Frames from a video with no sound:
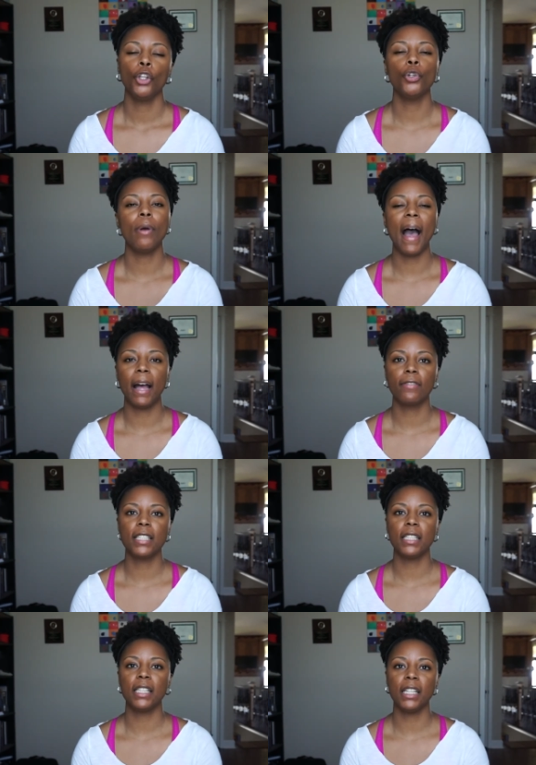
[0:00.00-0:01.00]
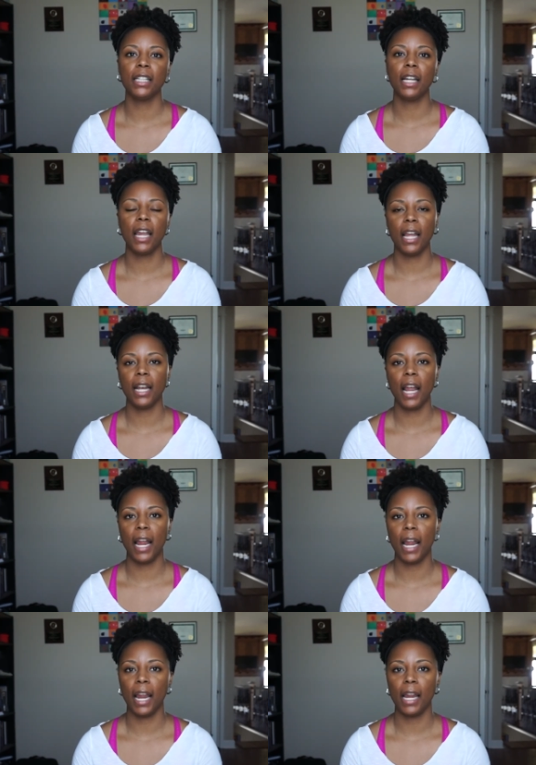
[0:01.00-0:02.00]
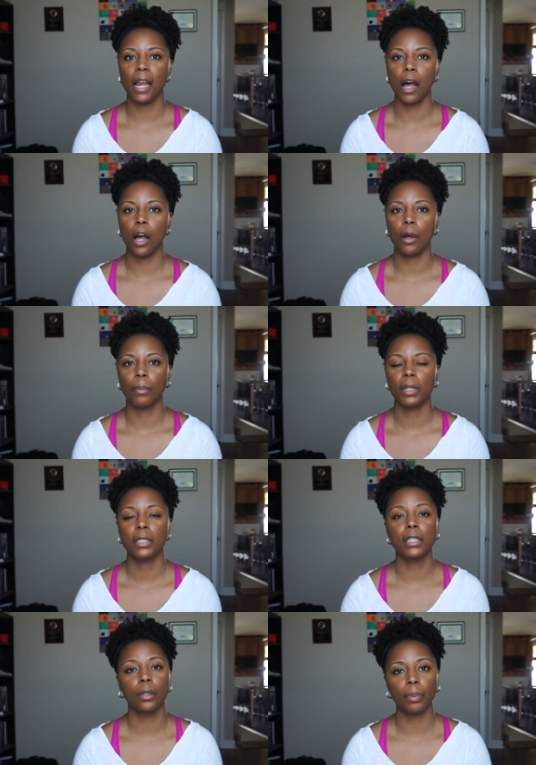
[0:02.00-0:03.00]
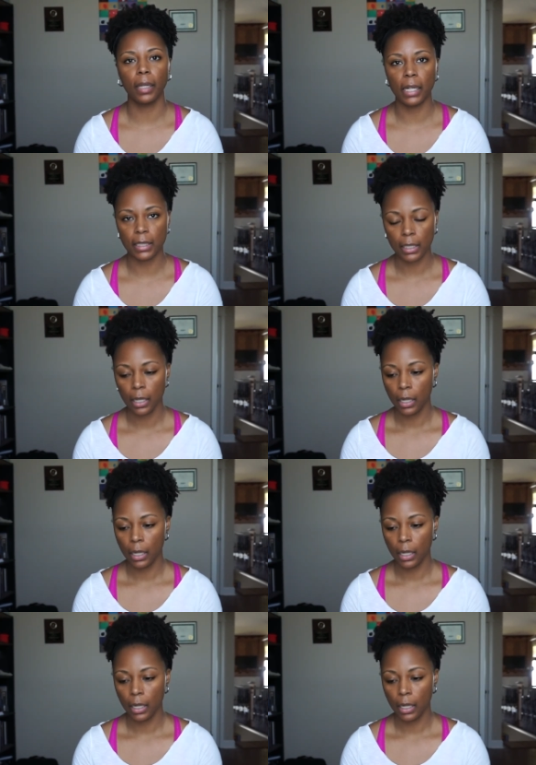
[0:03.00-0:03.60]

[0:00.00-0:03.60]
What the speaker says: you have to eat in a surplus,